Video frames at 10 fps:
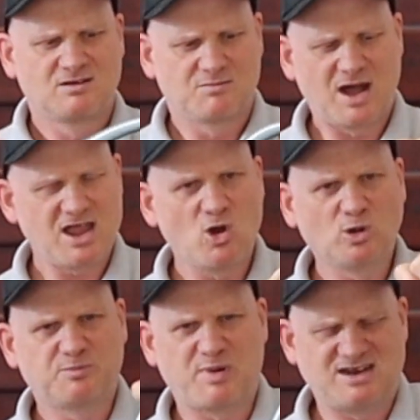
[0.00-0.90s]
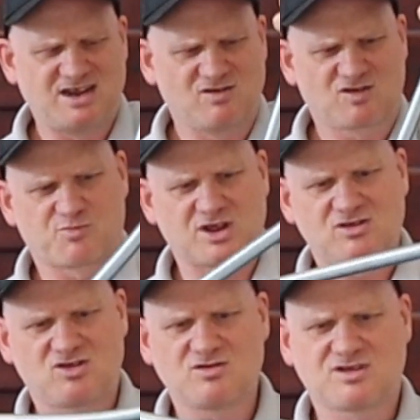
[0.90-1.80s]
My old bending
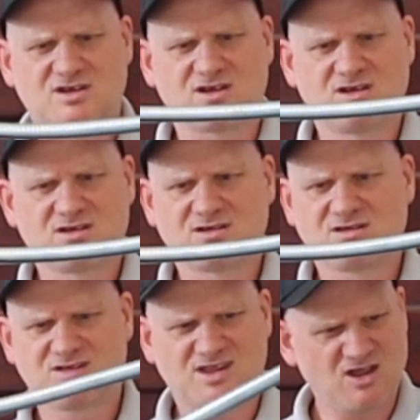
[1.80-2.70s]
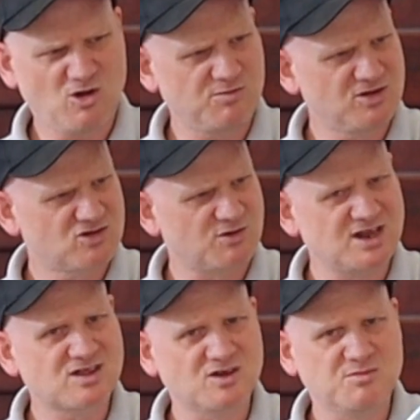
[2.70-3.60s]
springs used to stay up at
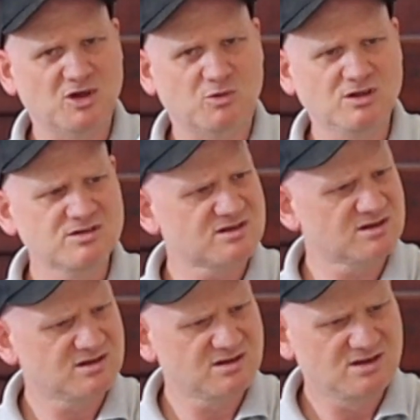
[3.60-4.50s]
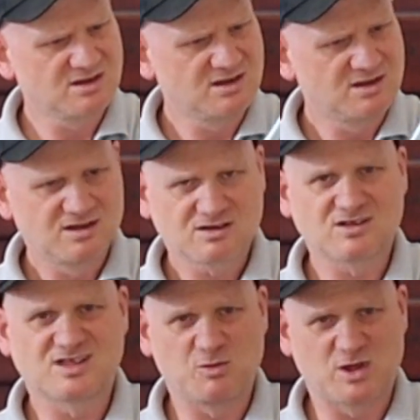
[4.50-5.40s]
22mm ones
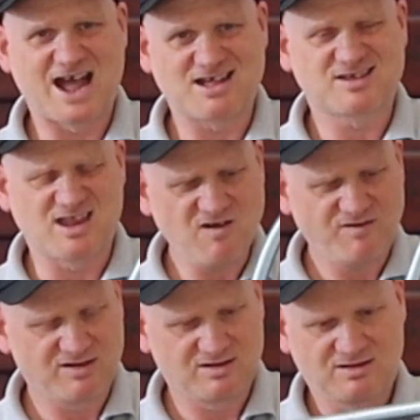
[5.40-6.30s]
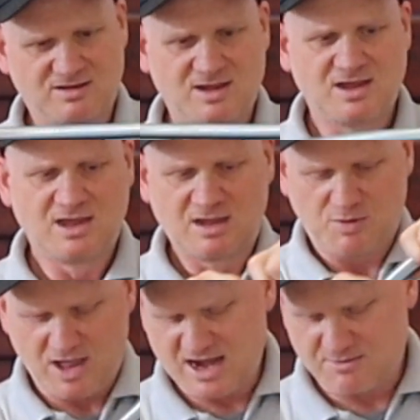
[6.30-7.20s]
because they were that stiff.
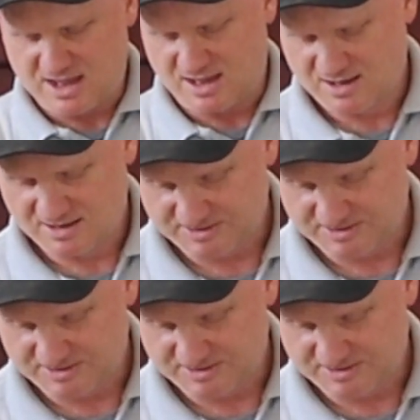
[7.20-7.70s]
But anyway,